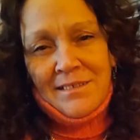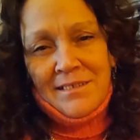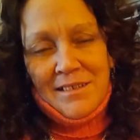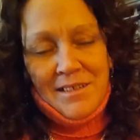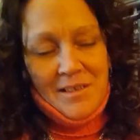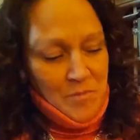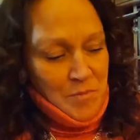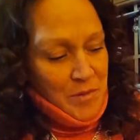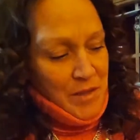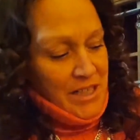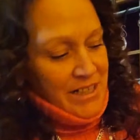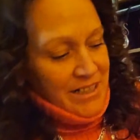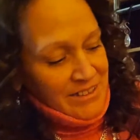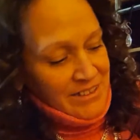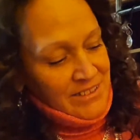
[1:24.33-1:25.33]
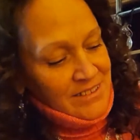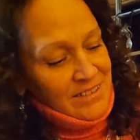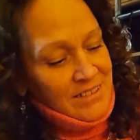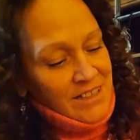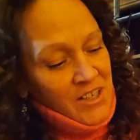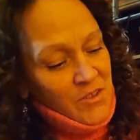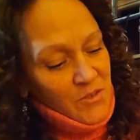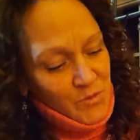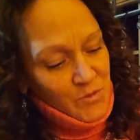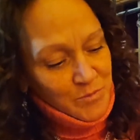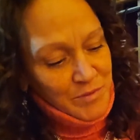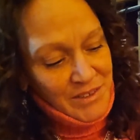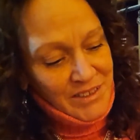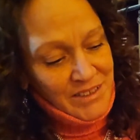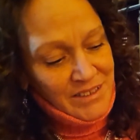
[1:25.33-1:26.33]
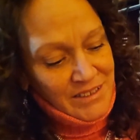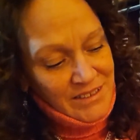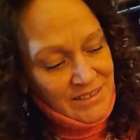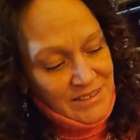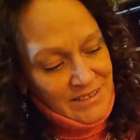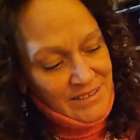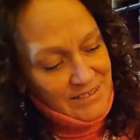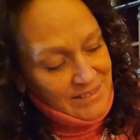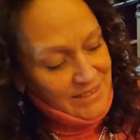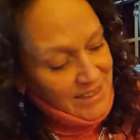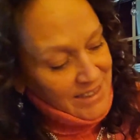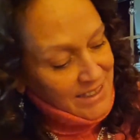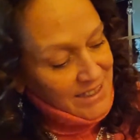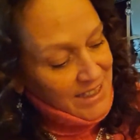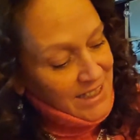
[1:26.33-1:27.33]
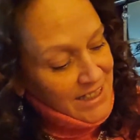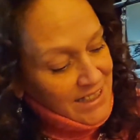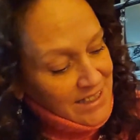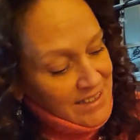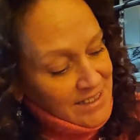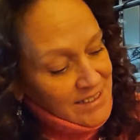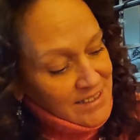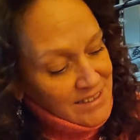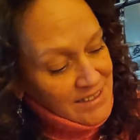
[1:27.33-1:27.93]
and prayers and hopes and things.